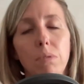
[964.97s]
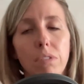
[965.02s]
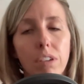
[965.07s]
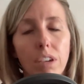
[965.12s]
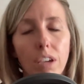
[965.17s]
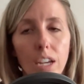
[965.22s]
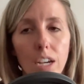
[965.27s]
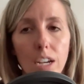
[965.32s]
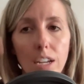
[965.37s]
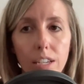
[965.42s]
to
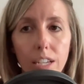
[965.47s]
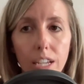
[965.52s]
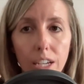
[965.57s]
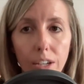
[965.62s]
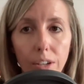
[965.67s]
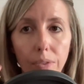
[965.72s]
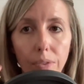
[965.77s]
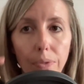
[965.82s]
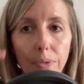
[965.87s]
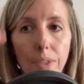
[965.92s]
kind of
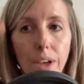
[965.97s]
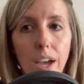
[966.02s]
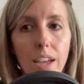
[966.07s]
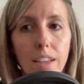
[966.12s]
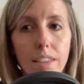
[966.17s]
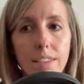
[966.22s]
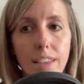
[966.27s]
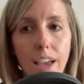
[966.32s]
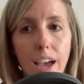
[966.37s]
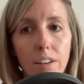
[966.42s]
tilt
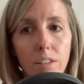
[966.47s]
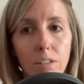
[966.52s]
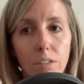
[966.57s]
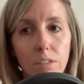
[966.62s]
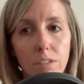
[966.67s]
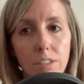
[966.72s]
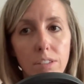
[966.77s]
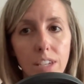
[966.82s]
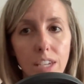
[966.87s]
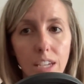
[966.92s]
that saddle
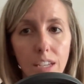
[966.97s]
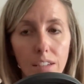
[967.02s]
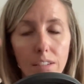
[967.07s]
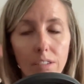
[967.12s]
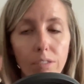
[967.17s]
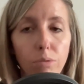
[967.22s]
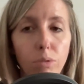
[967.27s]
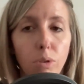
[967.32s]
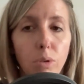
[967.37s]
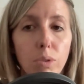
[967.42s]

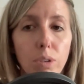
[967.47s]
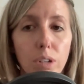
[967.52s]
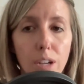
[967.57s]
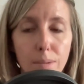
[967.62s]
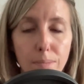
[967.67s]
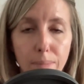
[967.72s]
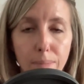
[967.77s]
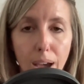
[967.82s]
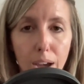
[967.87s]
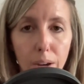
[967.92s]
seat forward
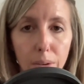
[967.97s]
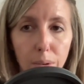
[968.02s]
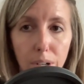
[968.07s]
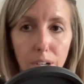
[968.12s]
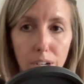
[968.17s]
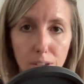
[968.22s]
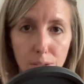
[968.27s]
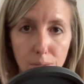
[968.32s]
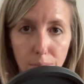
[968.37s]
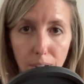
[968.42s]
and
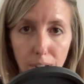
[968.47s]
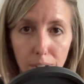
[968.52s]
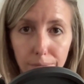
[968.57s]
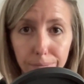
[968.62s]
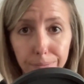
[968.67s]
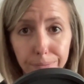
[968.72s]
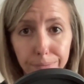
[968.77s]
backward as well.